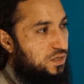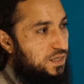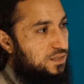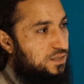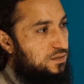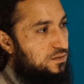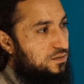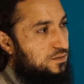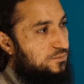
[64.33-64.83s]

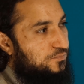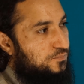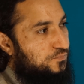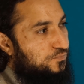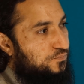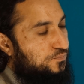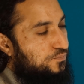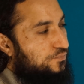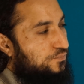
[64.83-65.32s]
letters.
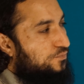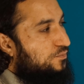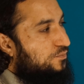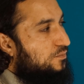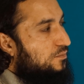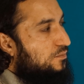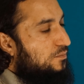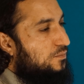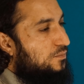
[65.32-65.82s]

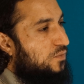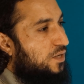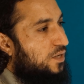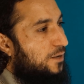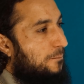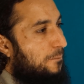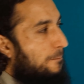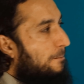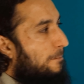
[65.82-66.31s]

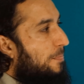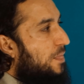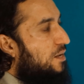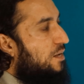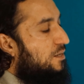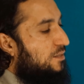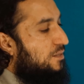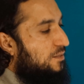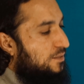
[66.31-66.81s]
Okay,
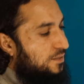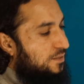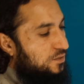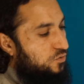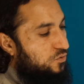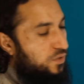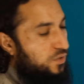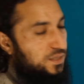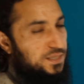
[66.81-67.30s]

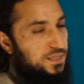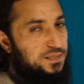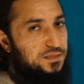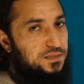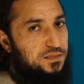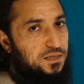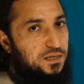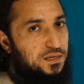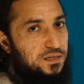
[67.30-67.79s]
so in
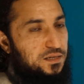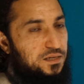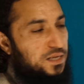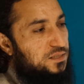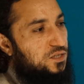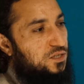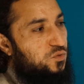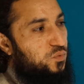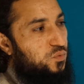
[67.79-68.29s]
this
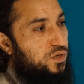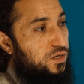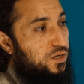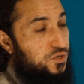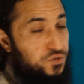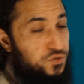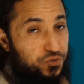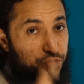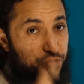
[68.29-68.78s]
lesson we are
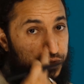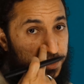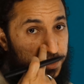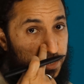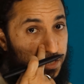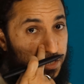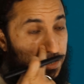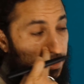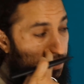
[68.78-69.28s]
introducing
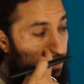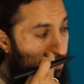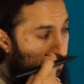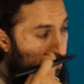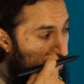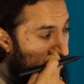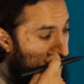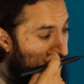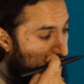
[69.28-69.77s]
another
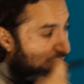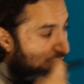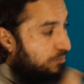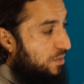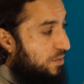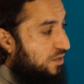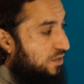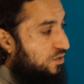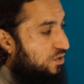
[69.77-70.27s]
thing,
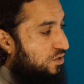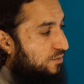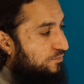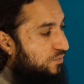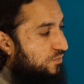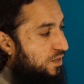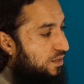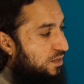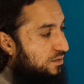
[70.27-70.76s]
mad.
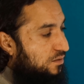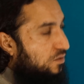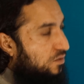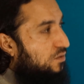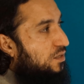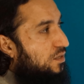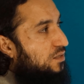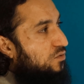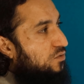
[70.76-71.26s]

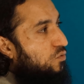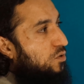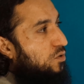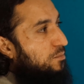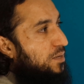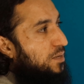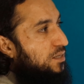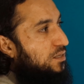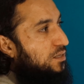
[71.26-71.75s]
That's called
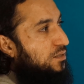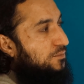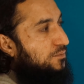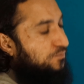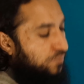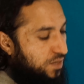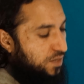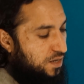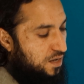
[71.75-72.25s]
mad.
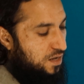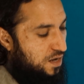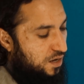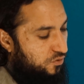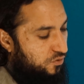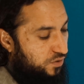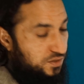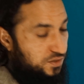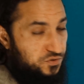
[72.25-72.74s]

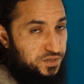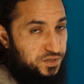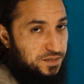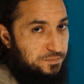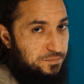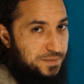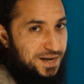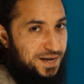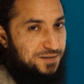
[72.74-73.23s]
I know it's
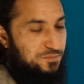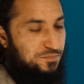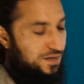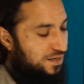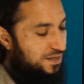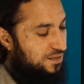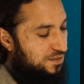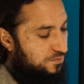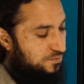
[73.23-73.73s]
written mad,
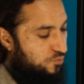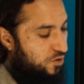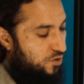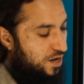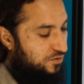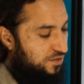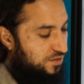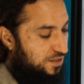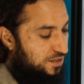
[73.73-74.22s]
but it's
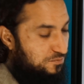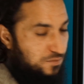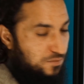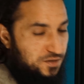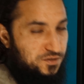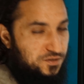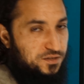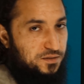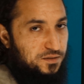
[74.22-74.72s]
pronounced as
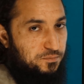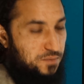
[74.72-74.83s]
mad